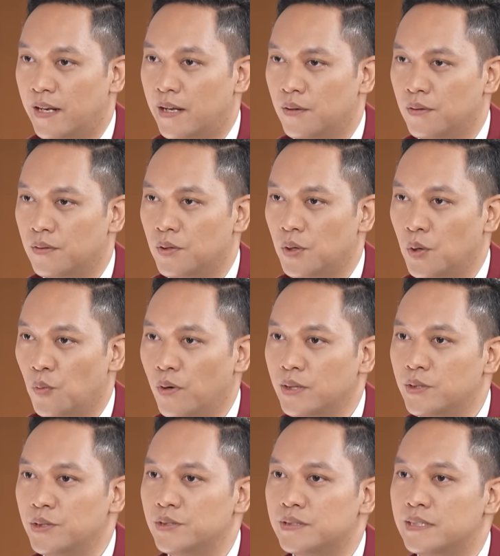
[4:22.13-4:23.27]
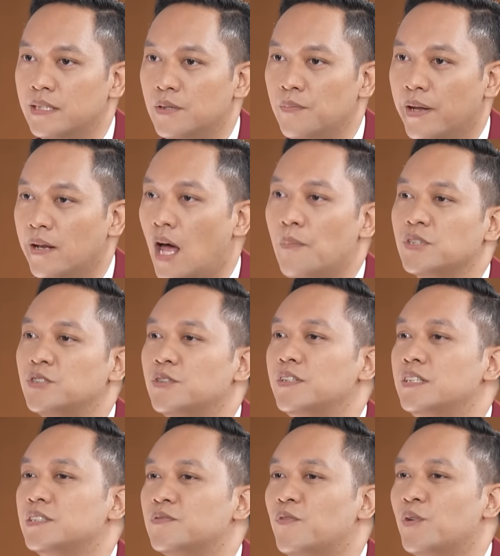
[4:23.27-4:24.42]
And what do you see the main
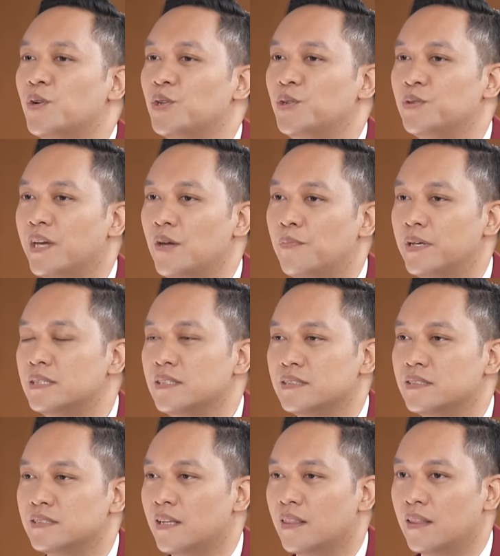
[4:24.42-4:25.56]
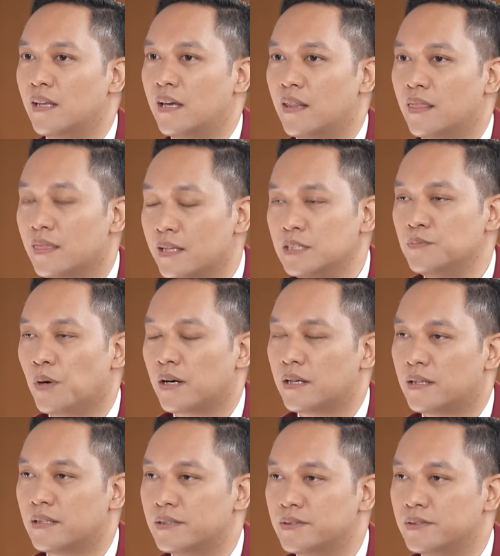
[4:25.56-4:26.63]
opportunities for UK businesses in this market?